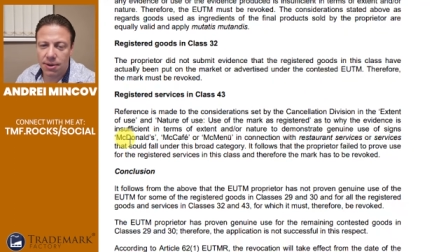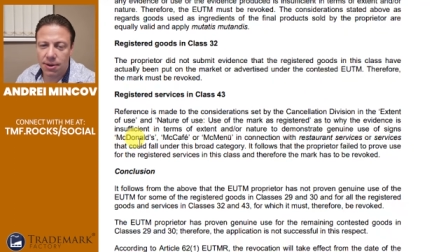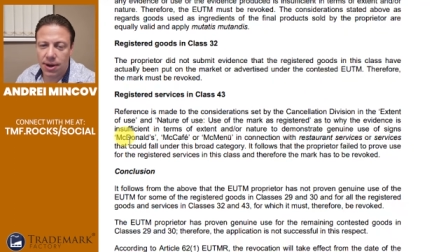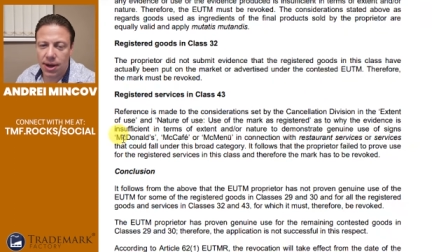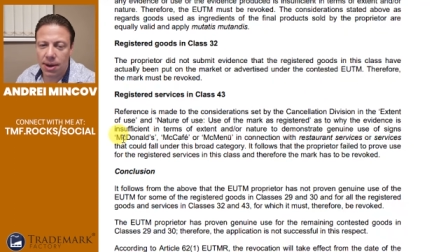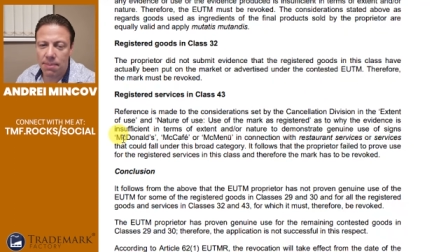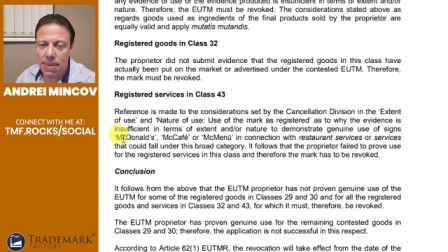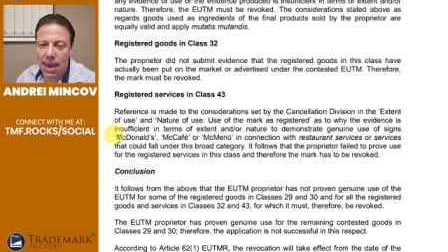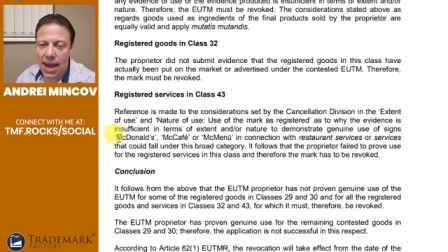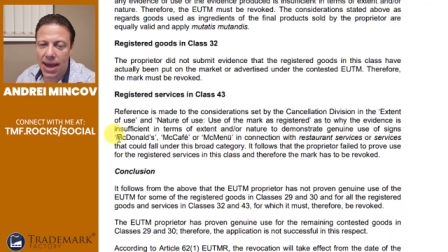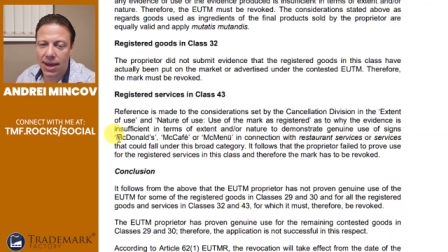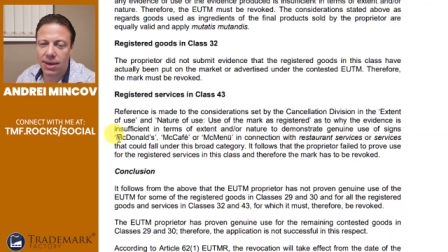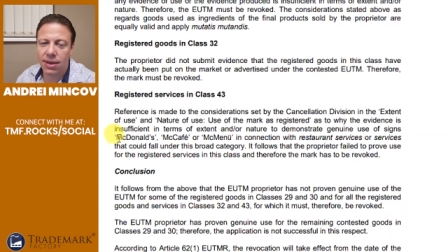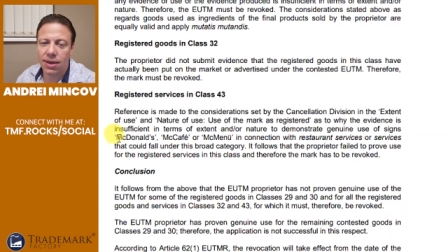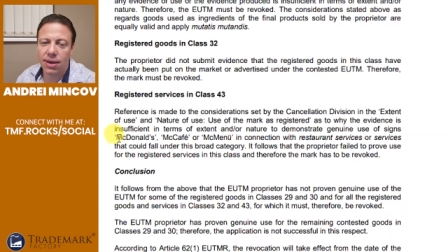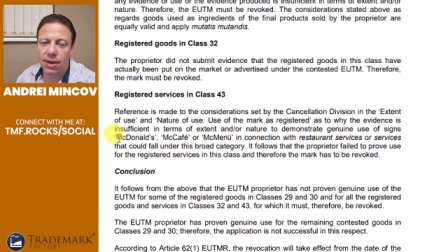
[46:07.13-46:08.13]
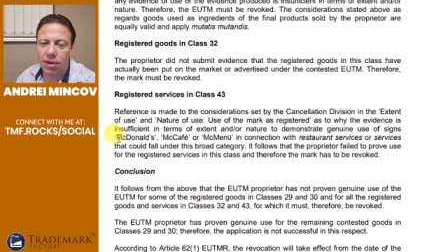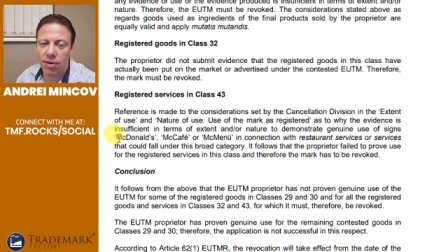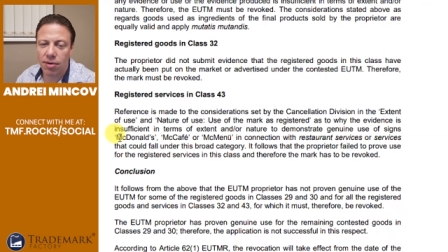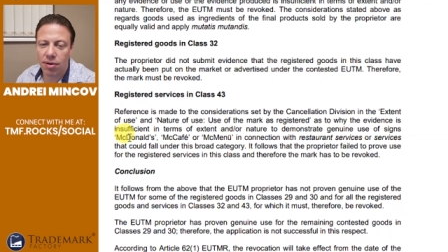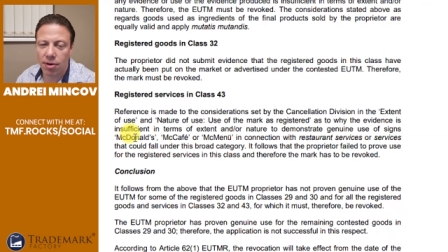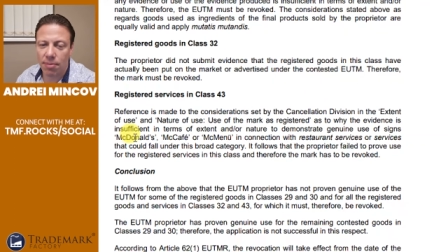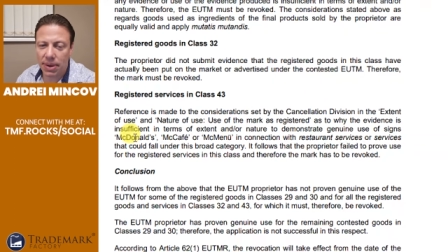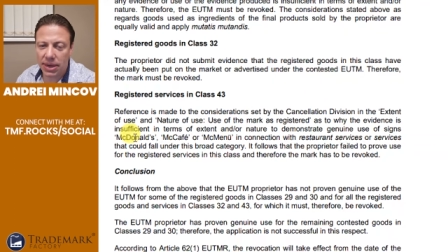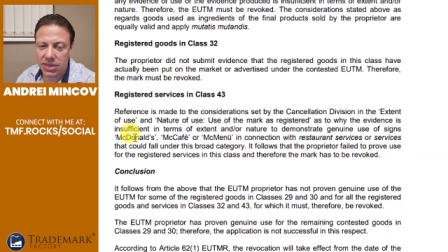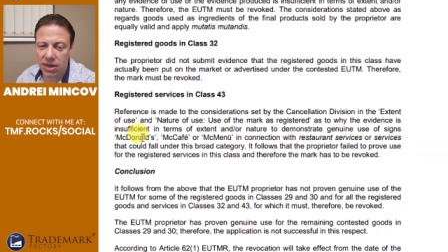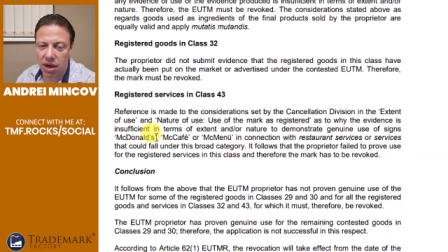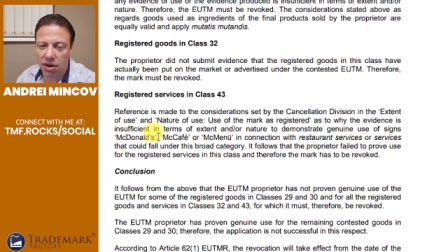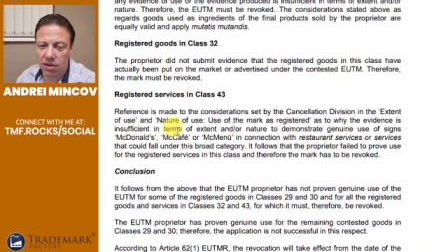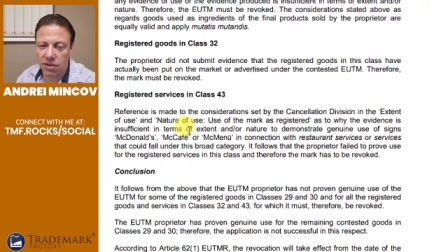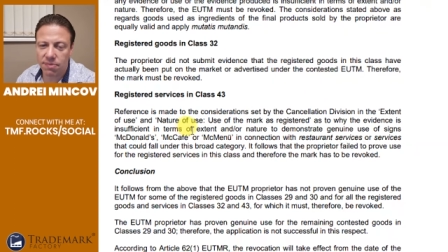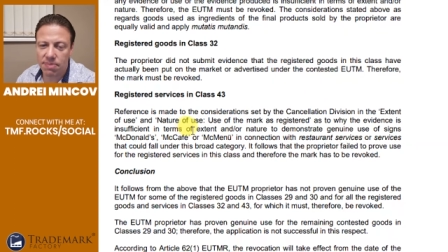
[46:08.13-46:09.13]
uh, Mac or uh,
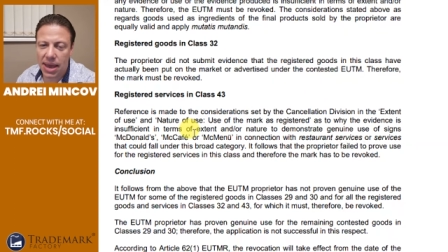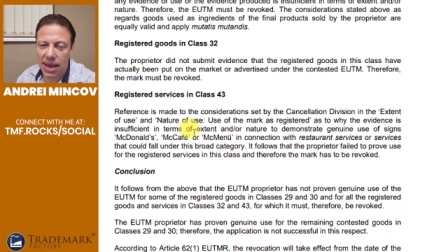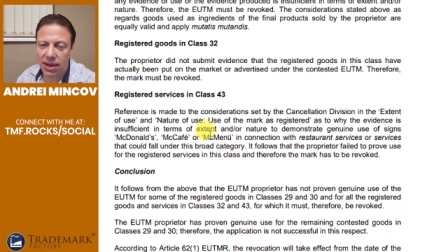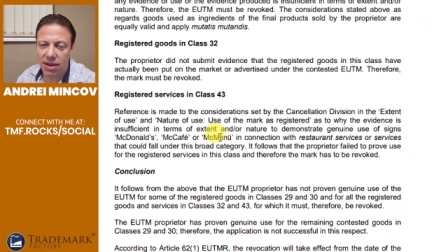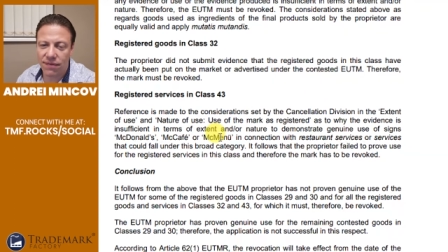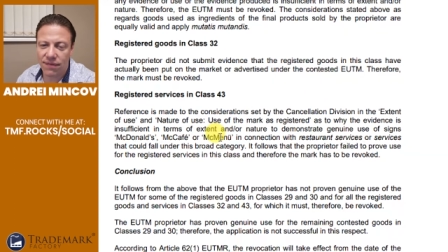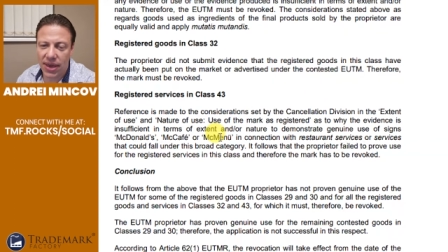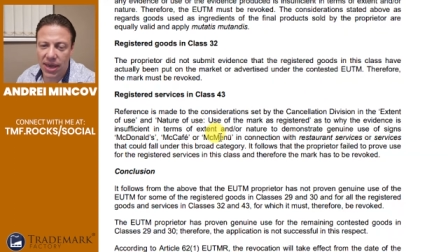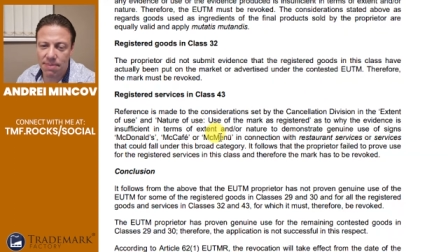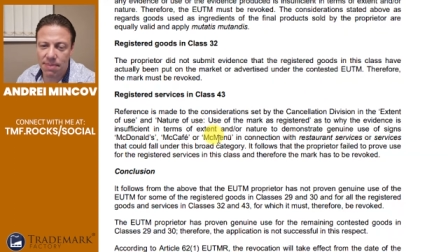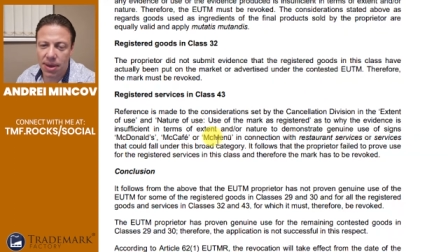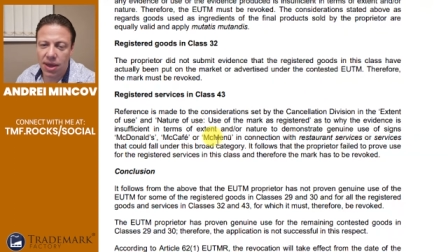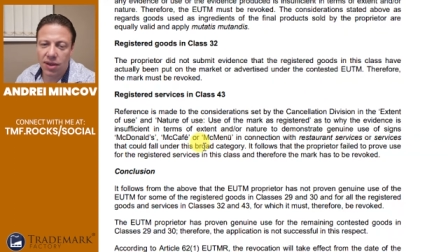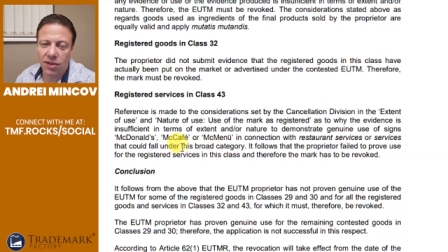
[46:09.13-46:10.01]
McDonald's cafe."